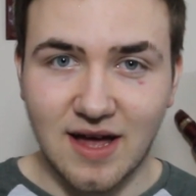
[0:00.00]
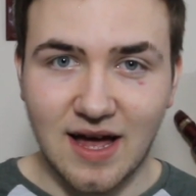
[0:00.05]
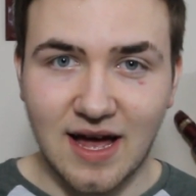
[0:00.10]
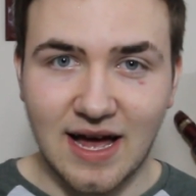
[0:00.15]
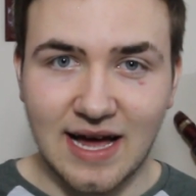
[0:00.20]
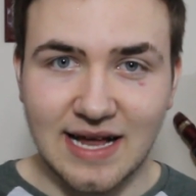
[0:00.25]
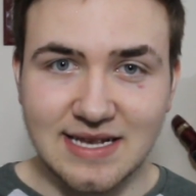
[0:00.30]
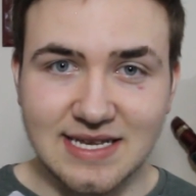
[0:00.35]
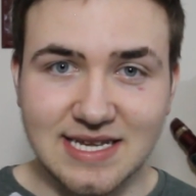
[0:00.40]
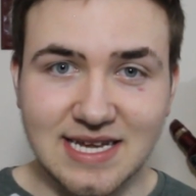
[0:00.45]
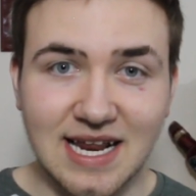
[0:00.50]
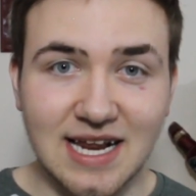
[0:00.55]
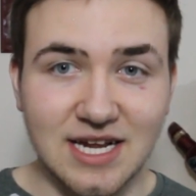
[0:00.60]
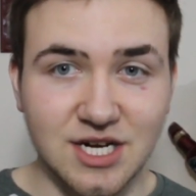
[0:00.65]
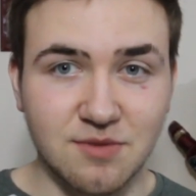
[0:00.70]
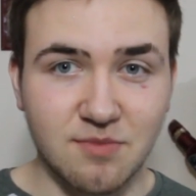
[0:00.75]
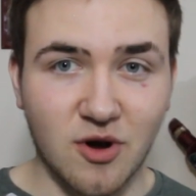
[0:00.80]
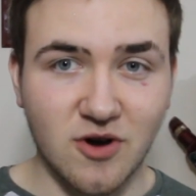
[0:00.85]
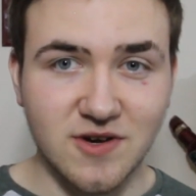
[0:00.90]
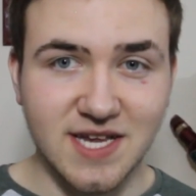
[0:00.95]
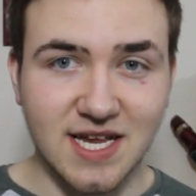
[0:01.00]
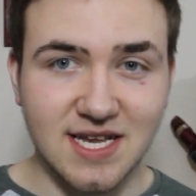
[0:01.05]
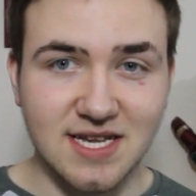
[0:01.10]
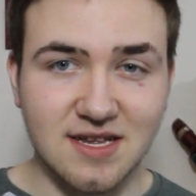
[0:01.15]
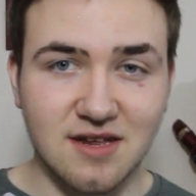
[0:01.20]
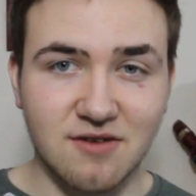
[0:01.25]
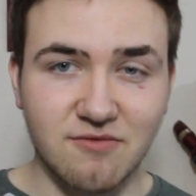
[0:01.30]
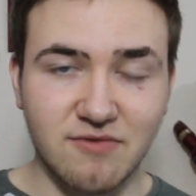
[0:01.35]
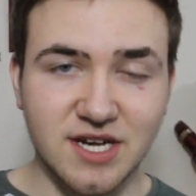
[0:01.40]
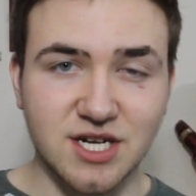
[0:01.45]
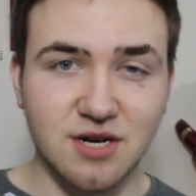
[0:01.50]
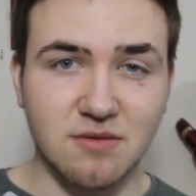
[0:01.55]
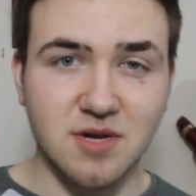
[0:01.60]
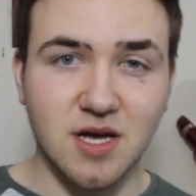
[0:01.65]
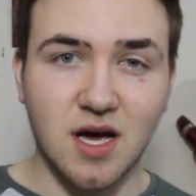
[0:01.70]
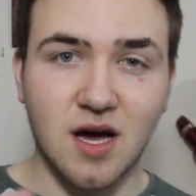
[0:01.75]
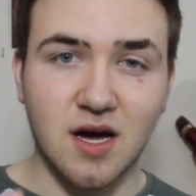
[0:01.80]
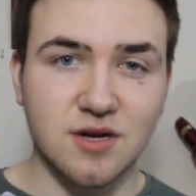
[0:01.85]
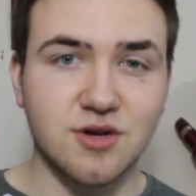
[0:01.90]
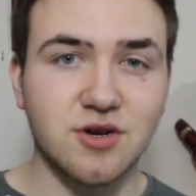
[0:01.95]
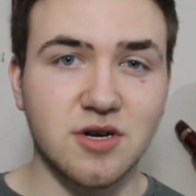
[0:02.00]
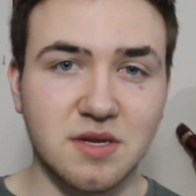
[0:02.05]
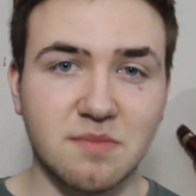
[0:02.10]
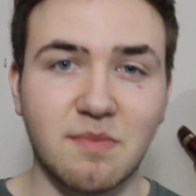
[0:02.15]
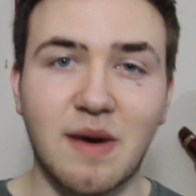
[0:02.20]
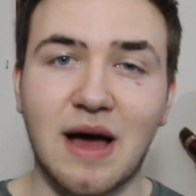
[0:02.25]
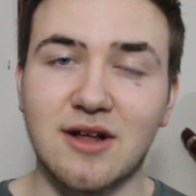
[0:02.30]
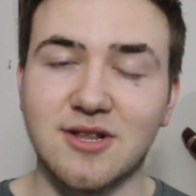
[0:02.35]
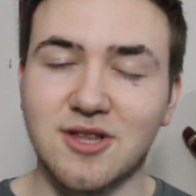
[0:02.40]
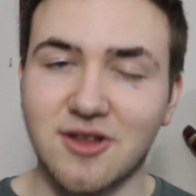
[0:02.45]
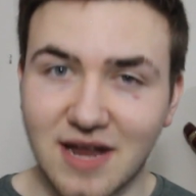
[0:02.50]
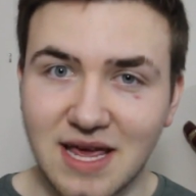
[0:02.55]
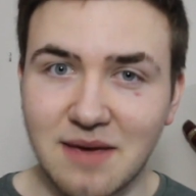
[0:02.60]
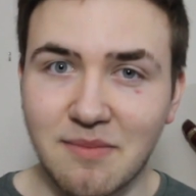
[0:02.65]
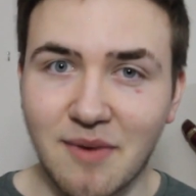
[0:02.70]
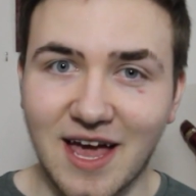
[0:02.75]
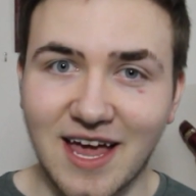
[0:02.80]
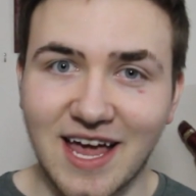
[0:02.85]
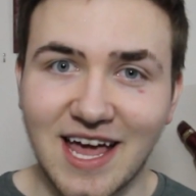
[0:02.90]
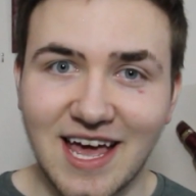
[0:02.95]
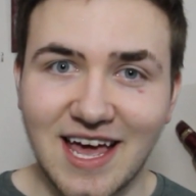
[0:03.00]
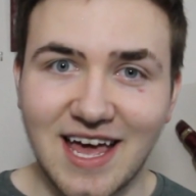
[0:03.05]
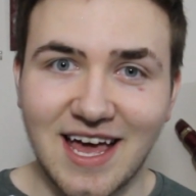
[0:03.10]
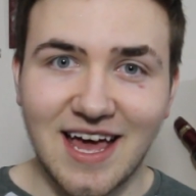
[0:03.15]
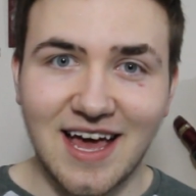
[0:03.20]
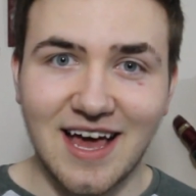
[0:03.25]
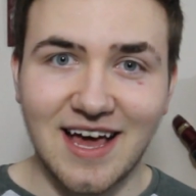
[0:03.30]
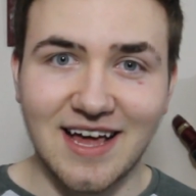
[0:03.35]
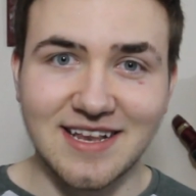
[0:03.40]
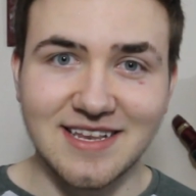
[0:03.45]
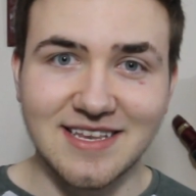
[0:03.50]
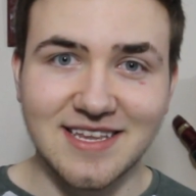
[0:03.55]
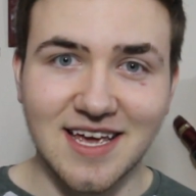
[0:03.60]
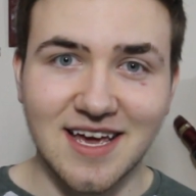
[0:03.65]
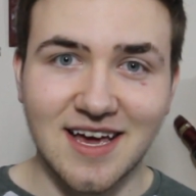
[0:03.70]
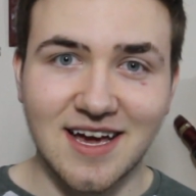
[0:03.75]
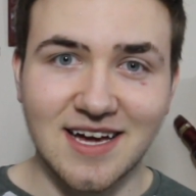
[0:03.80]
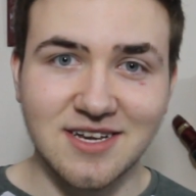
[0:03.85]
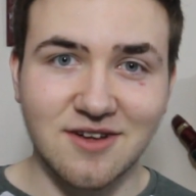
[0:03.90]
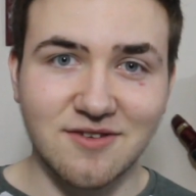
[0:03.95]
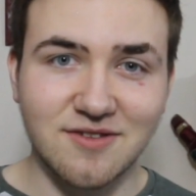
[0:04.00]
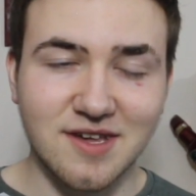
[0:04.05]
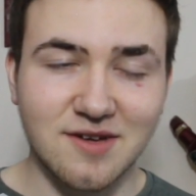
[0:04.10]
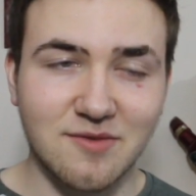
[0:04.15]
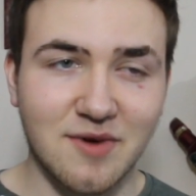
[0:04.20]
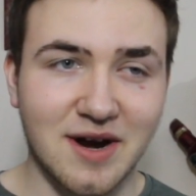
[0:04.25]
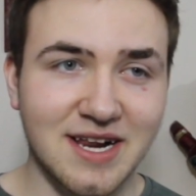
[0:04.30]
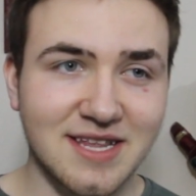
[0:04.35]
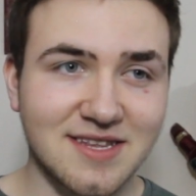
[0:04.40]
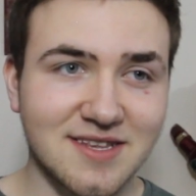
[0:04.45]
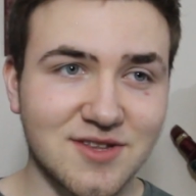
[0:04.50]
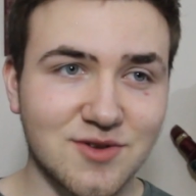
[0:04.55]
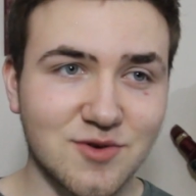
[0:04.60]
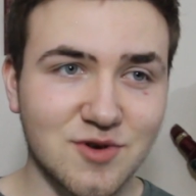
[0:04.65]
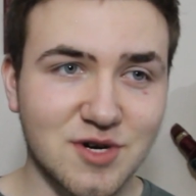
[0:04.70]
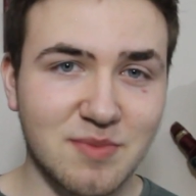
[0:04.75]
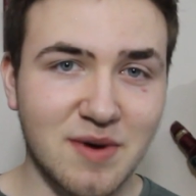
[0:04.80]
And collection box sets can reach up to hundreds of pounds on eBay. And I don't think I need to talk